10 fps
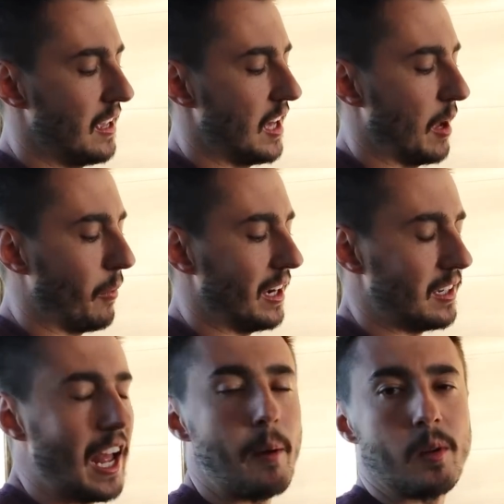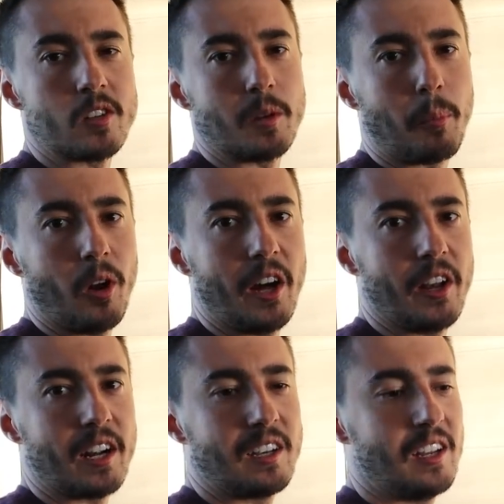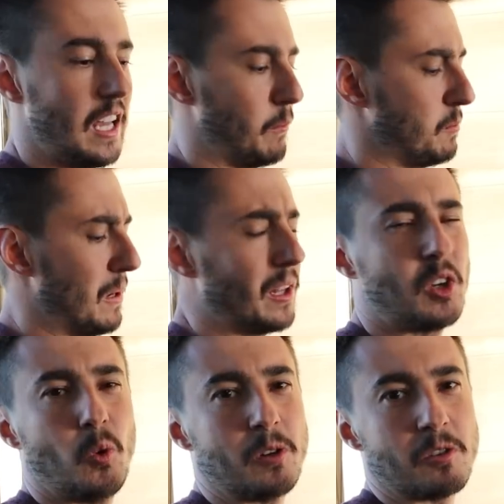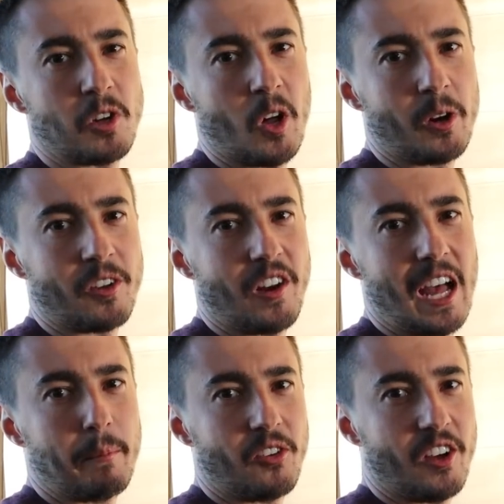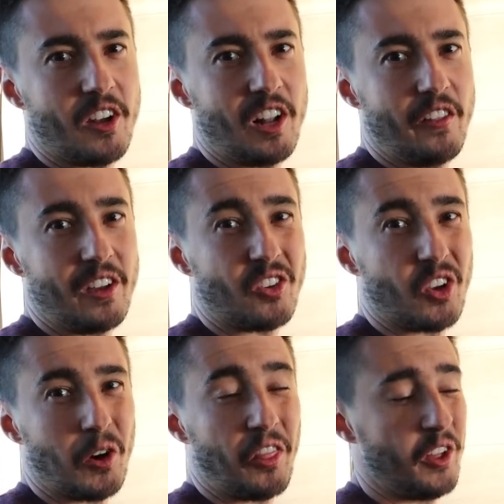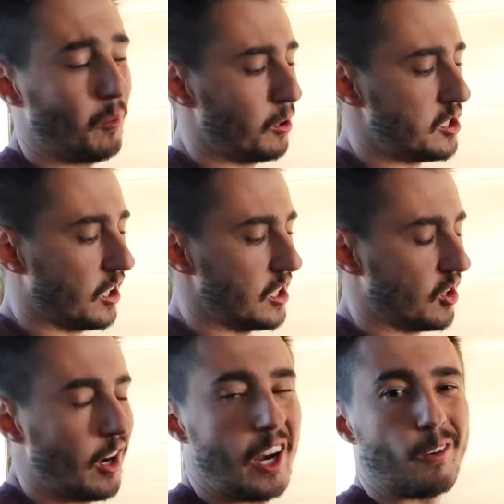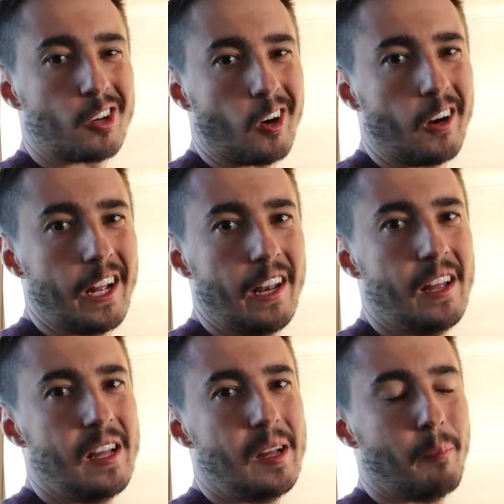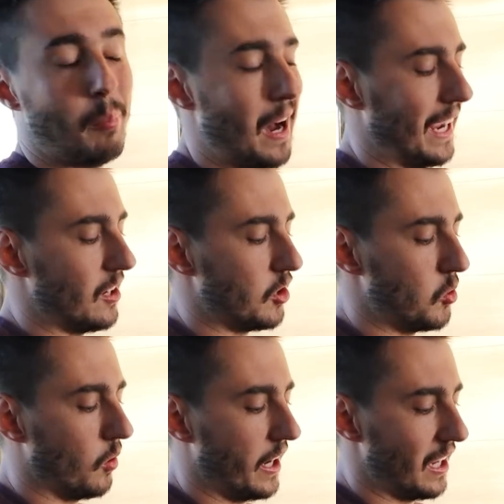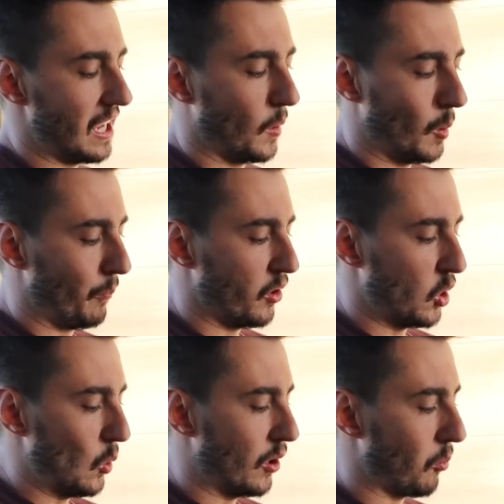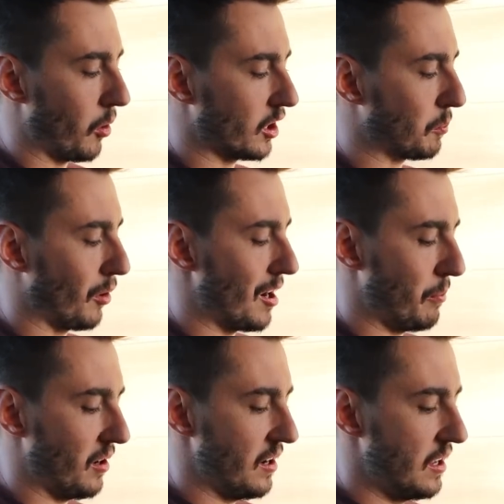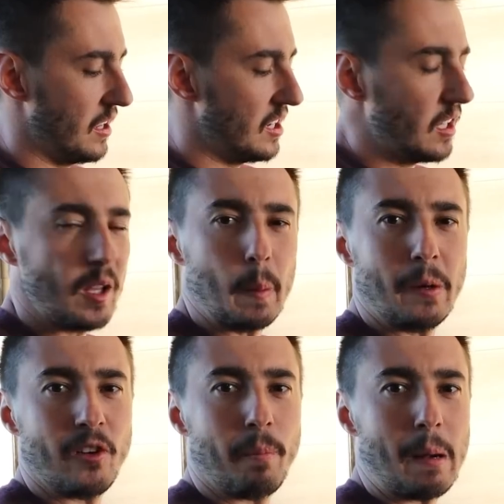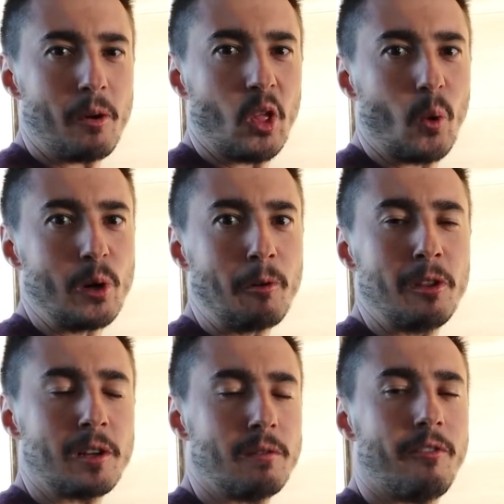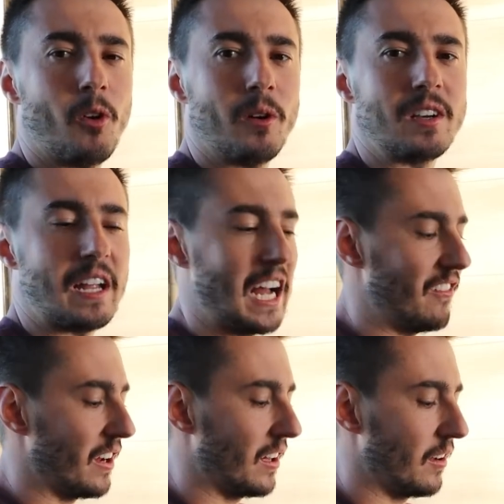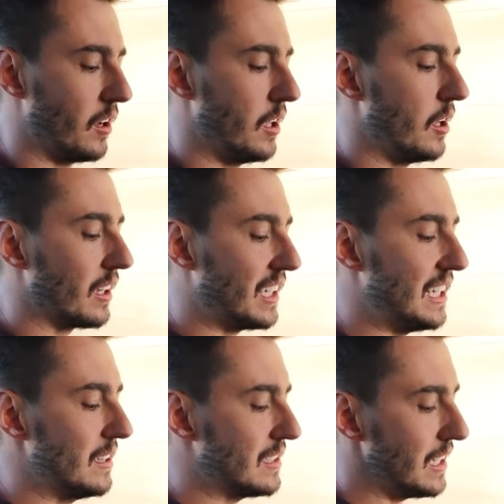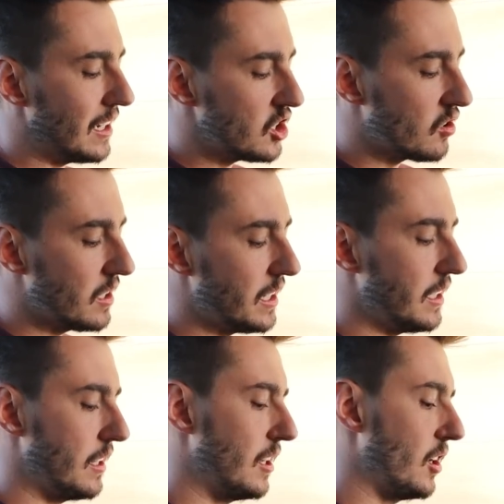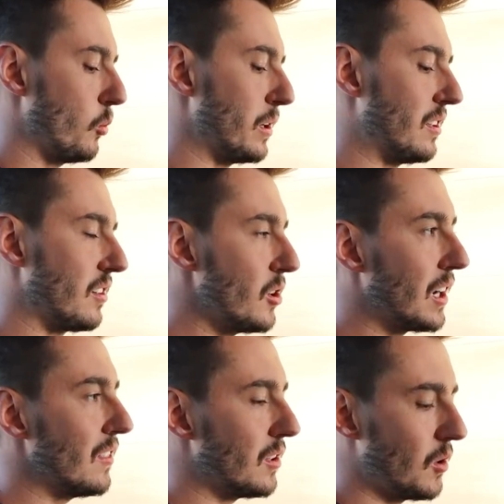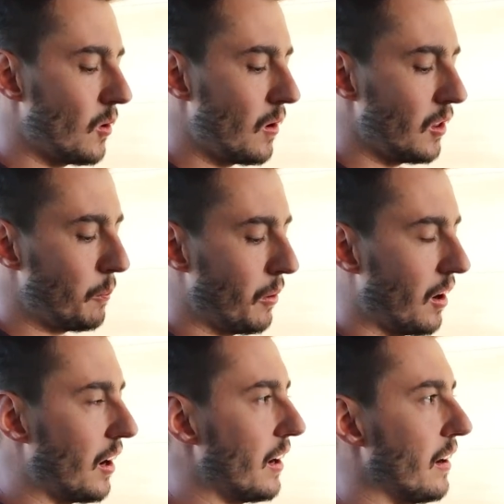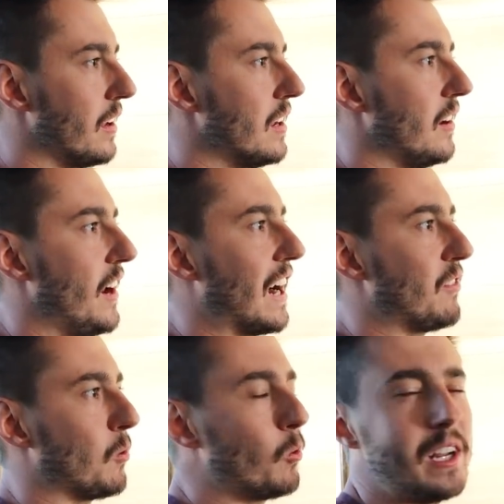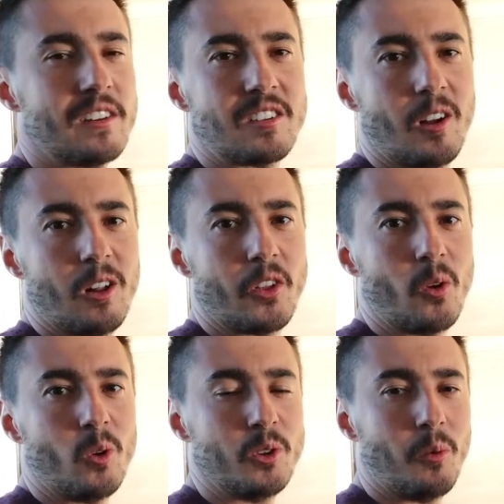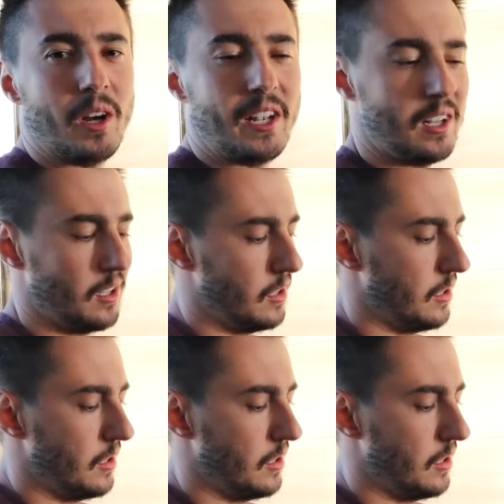I might damage the product. And we spent like $200 on Amazon on this, so I think we're just gonna try and return it, buy a new one, and hope the new one works proper. A little bit of a bummer though. We were really looking forward to having a keyless entry. We took in the door all apart. Now I have to reinstall the old one.